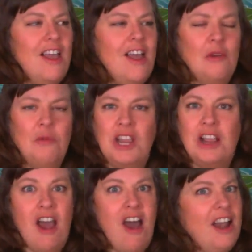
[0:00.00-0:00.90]
And
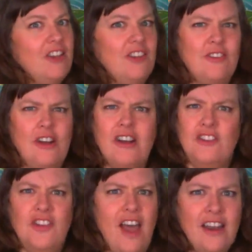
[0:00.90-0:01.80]
we kind of just
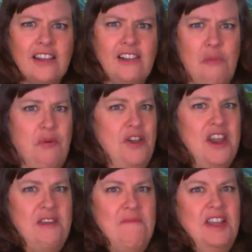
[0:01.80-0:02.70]
started chatting like
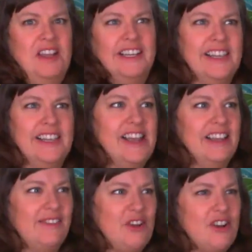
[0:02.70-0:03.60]
pretty immediately
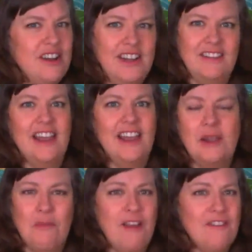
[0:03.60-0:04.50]
and started
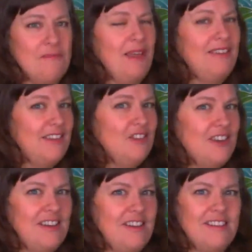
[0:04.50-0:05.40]
sending private
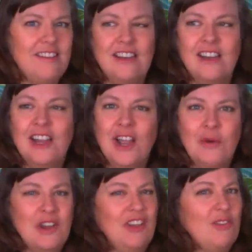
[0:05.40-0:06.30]
messages. And
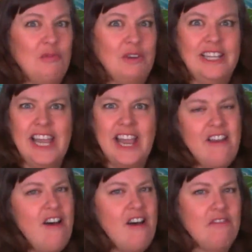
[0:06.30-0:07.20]
we just really hit
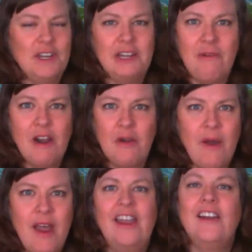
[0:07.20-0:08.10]
it off really right
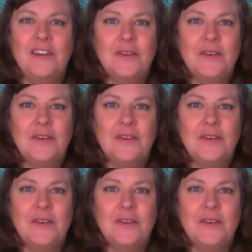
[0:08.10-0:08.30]
away.